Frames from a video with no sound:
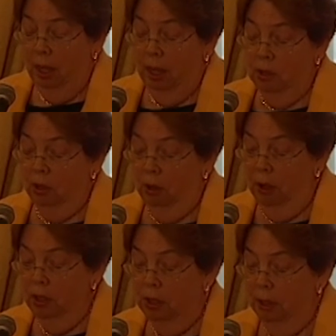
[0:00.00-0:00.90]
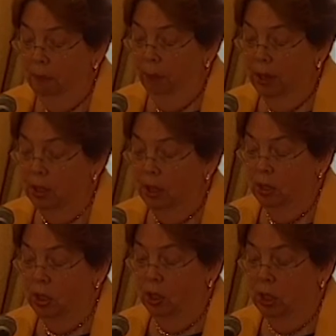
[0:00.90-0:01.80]
has caused some
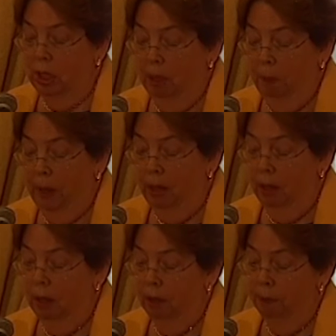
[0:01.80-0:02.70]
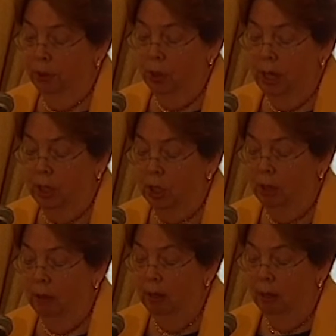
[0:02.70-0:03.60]
presidents to seek uh,
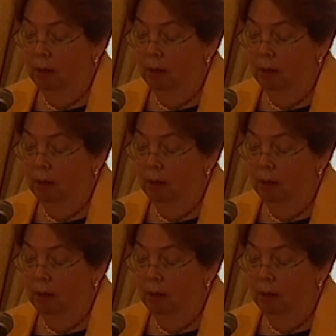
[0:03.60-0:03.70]
protection